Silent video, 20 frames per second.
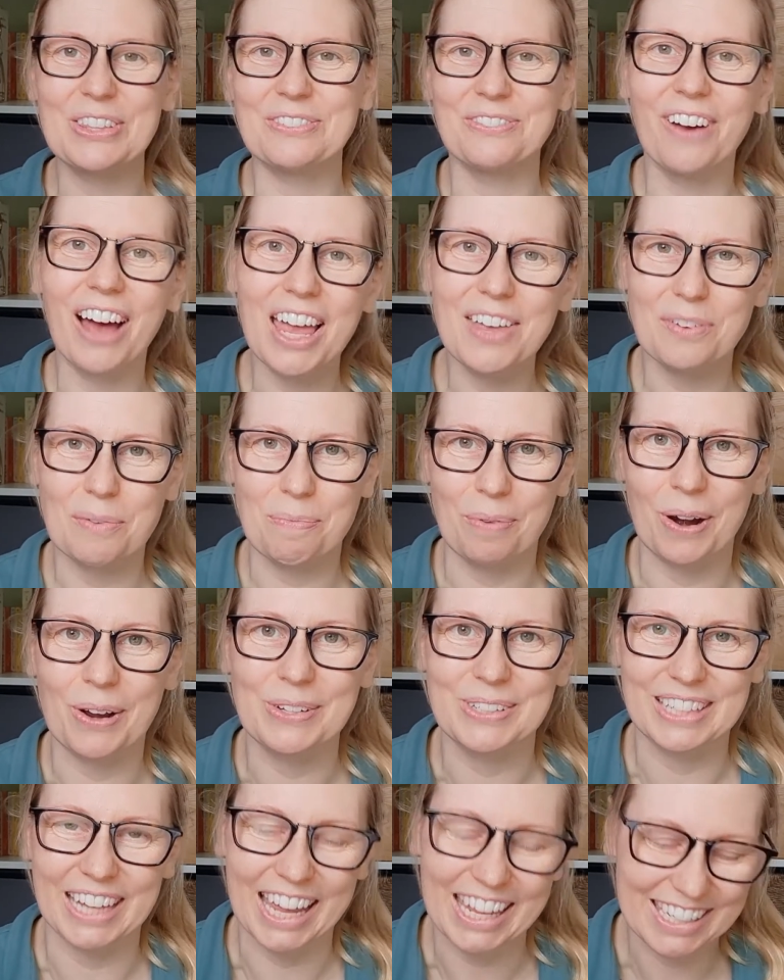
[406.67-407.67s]
the VIVA
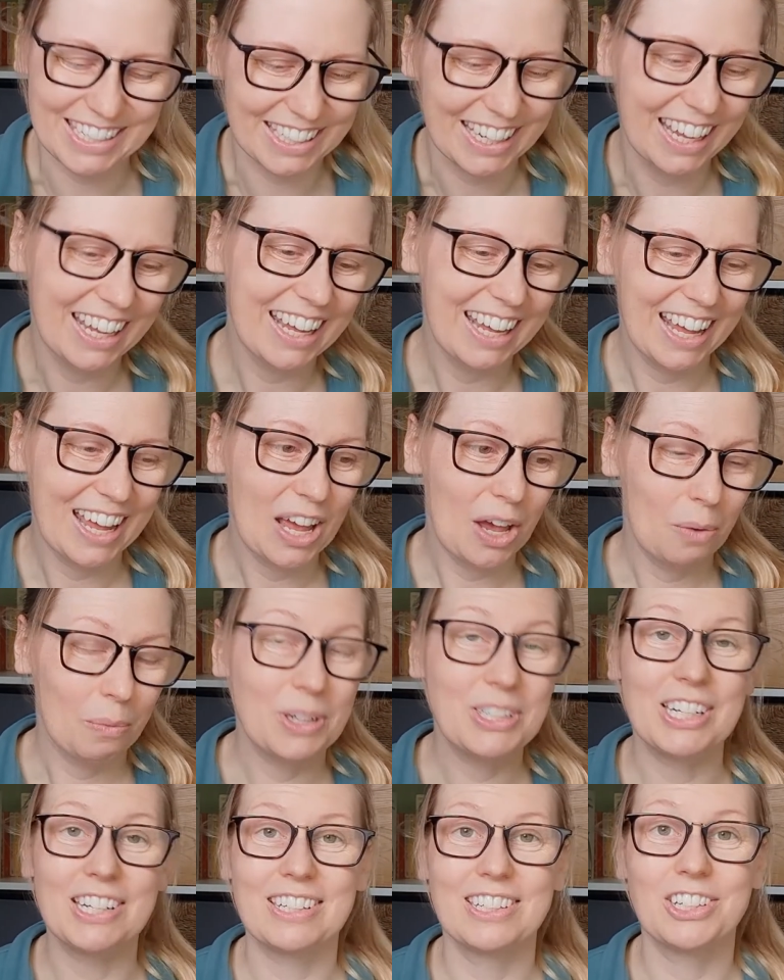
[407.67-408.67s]
process,
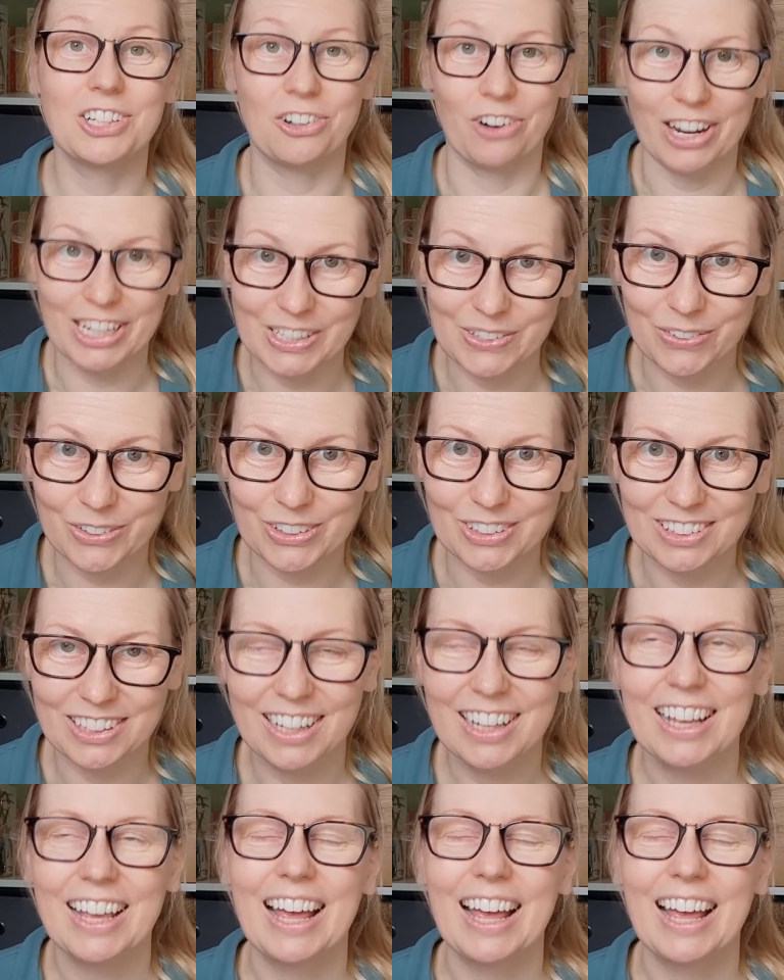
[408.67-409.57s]
which is stressful.